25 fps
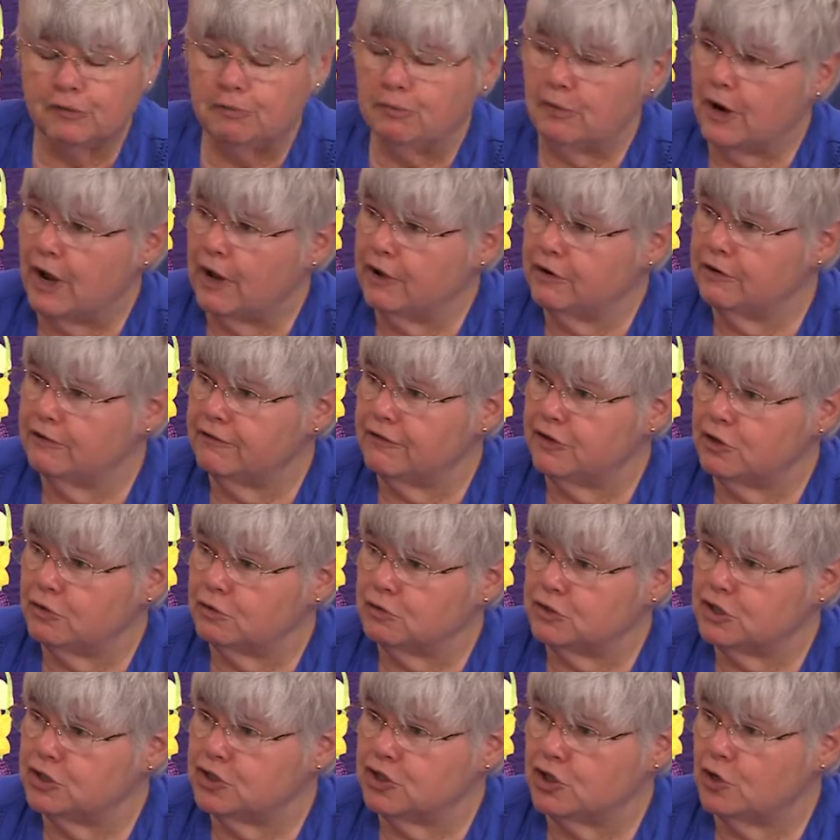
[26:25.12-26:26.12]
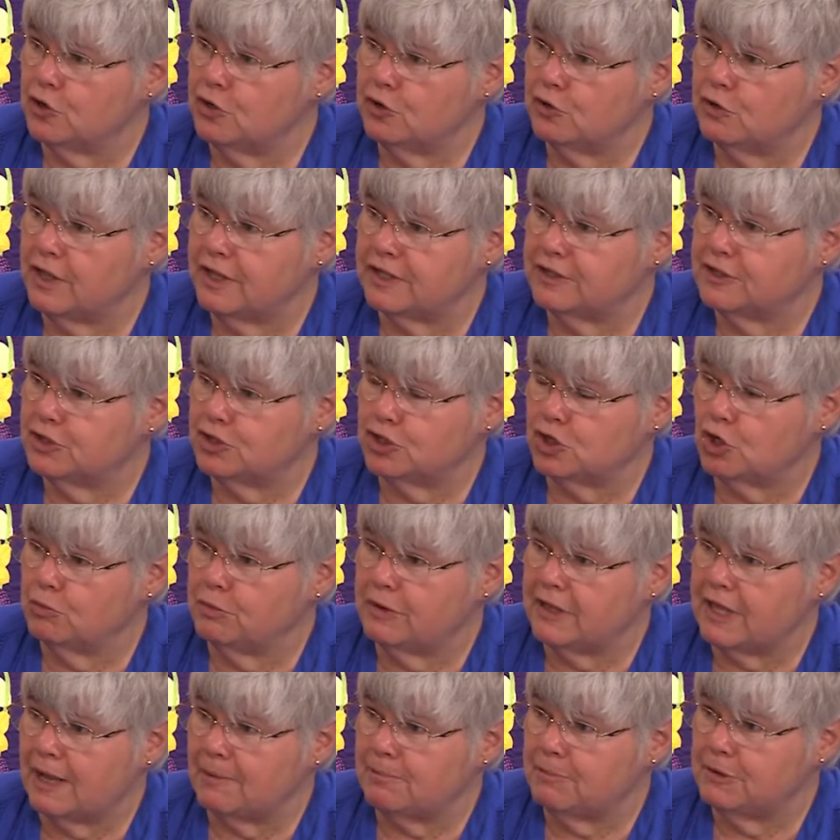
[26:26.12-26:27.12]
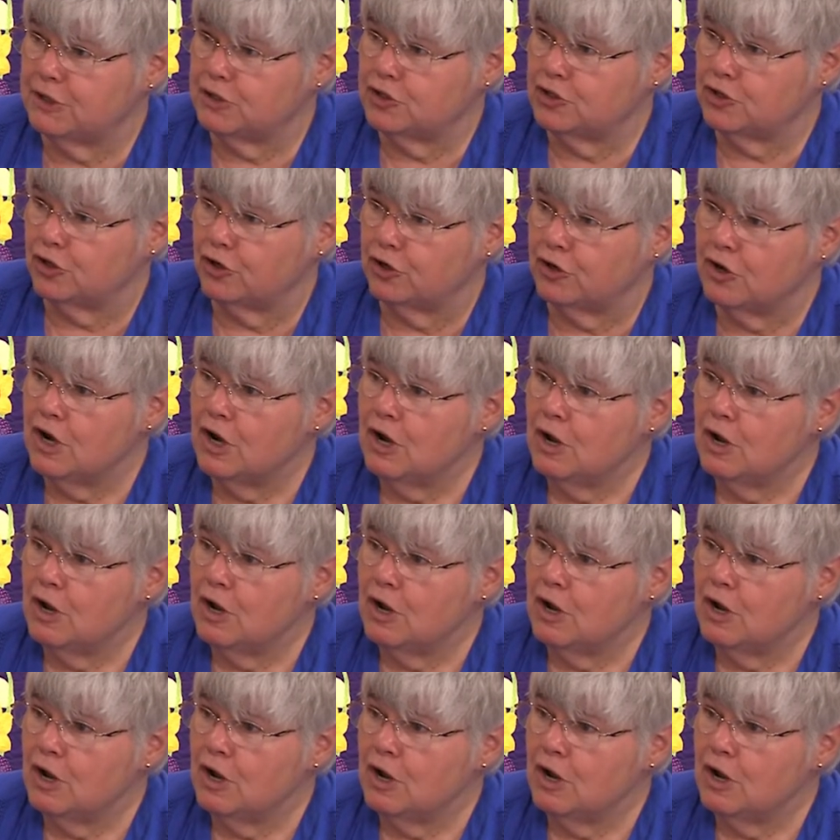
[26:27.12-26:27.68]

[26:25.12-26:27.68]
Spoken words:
proud of you to show me that picture.